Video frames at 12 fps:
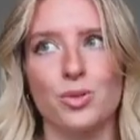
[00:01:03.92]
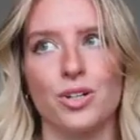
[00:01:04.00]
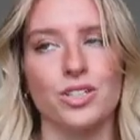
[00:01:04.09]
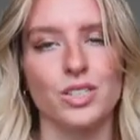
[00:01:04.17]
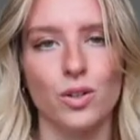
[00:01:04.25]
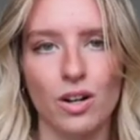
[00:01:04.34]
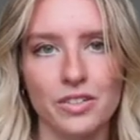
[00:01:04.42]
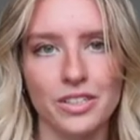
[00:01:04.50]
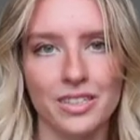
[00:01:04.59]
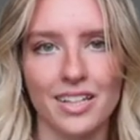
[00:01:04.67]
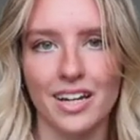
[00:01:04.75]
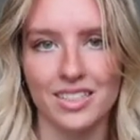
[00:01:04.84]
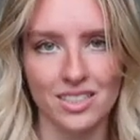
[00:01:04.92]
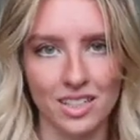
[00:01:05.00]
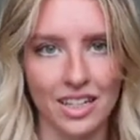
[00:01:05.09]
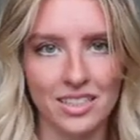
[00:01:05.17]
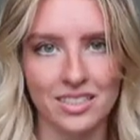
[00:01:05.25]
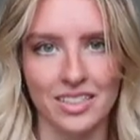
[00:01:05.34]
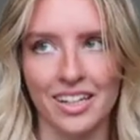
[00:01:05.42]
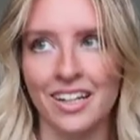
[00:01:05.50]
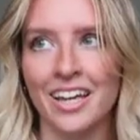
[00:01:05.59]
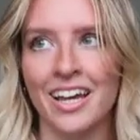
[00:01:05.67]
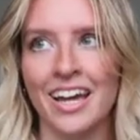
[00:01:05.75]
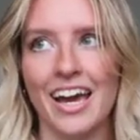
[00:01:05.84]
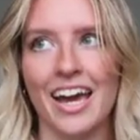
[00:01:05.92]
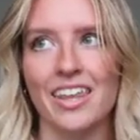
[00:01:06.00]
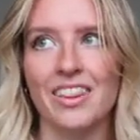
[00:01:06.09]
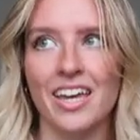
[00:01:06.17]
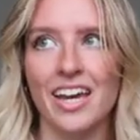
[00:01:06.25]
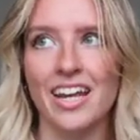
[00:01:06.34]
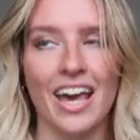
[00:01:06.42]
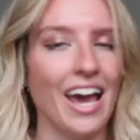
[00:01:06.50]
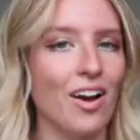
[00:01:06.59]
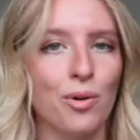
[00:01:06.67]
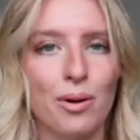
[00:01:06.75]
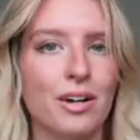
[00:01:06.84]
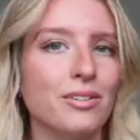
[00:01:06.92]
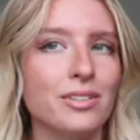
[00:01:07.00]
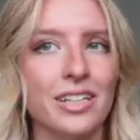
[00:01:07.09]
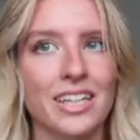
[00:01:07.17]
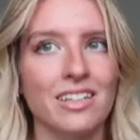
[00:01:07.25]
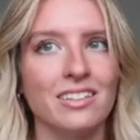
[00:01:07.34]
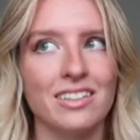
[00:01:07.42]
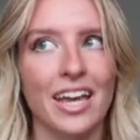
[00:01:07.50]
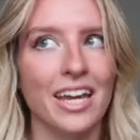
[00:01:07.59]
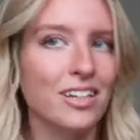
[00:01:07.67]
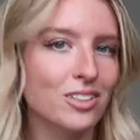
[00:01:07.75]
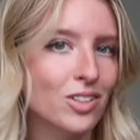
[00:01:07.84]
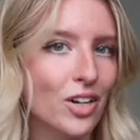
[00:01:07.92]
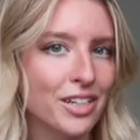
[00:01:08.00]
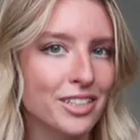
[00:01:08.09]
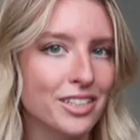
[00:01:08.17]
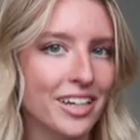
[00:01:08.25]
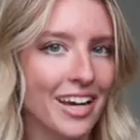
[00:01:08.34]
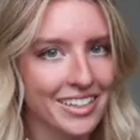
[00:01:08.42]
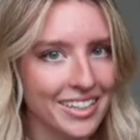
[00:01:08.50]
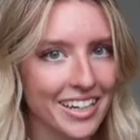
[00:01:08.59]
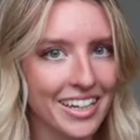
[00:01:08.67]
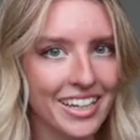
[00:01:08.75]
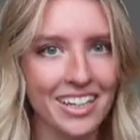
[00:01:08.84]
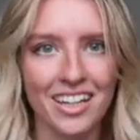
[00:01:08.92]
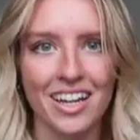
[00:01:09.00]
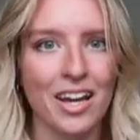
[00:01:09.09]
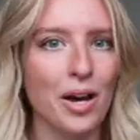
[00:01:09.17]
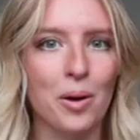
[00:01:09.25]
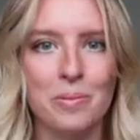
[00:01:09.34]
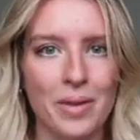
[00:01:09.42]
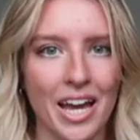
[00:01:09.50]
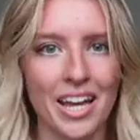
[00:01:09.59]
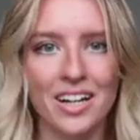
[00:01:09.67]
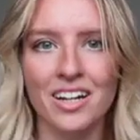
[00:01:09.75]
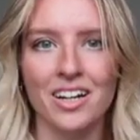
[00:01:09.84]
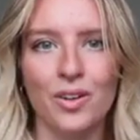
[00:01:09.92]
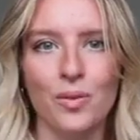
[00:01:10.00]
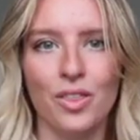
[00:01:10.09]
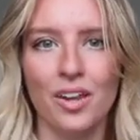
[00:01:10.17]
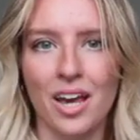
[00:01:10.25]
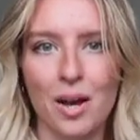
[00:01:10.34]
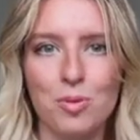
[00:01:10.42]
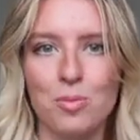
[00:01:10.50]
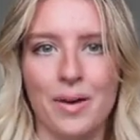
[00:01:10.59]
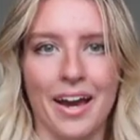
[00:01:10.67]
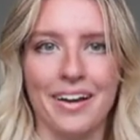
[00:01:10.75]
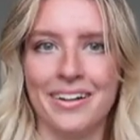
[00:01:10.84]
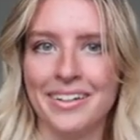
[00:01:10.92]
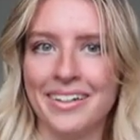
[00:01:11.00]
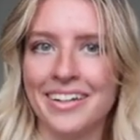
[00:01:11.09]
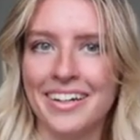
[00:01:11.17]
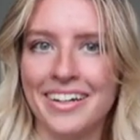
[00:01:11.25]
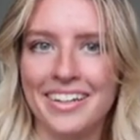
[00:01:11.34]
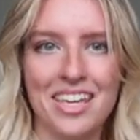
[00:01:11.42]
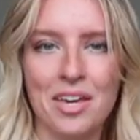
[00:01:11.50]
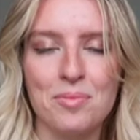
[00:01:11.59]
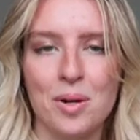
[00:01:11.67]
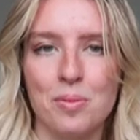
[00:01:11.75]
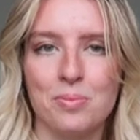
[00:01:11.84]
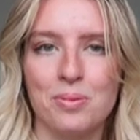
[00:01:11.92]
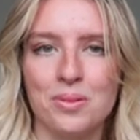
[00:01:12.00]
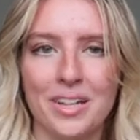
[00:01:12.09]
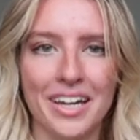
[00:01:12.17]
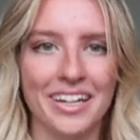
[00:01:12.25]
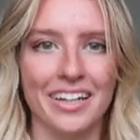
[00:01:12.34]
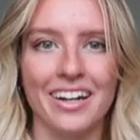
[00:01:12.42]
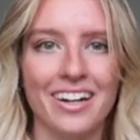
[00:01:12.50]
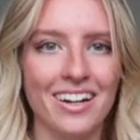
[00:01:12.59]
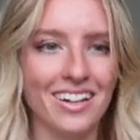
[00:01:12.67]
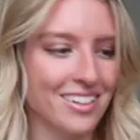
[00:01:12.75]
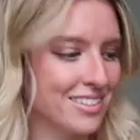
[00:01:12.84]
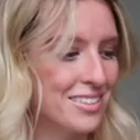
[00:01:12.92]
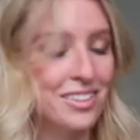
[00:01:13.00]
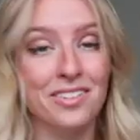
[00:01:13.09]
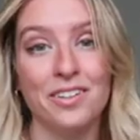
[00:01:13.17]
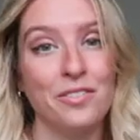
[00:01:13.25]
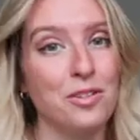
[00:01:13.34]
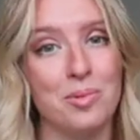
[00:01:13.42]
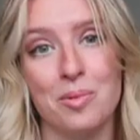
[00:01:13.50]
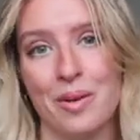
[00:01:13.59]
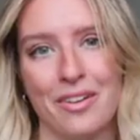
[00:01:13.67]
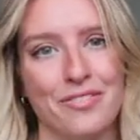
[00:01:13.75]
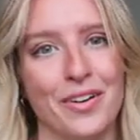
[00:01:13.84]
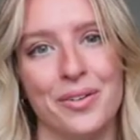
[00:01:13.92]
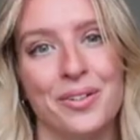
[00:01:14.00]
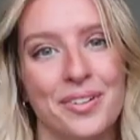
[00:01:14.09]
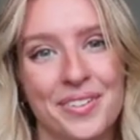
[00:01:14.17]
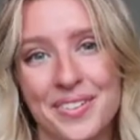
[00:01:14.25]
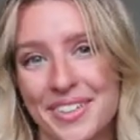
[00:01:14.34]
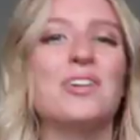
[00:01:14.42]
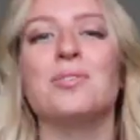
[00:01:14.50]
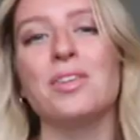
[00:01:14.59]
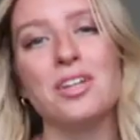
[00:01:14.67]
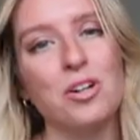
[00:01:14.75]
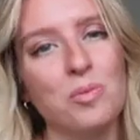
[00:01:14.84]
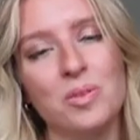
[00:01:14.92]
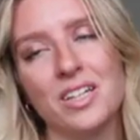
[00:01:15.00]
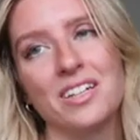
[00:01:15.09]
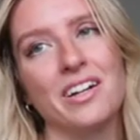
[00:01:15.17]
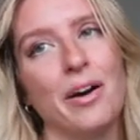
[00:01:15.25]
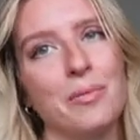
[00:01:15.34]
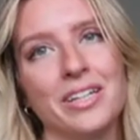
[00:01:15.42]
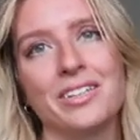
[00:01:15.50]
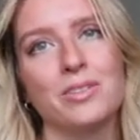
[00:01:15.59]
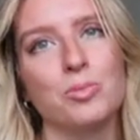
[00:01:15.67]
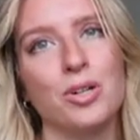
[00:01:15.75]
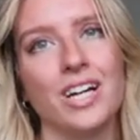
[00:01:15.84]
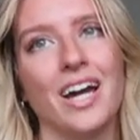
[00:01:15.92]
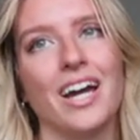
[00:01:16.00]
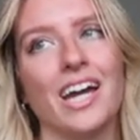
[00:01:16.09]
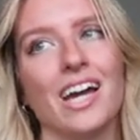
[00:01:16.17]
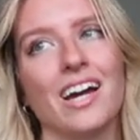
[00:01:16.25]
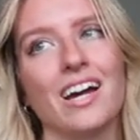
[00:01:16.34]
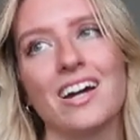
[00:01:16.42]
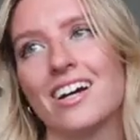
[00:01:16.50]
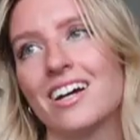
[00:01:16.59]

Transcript: more, so obviously I selected it. And then around like 8 o'clock at night, a man with an Apple bag came up and delivered me my phone. I really hope they did not make this poor guy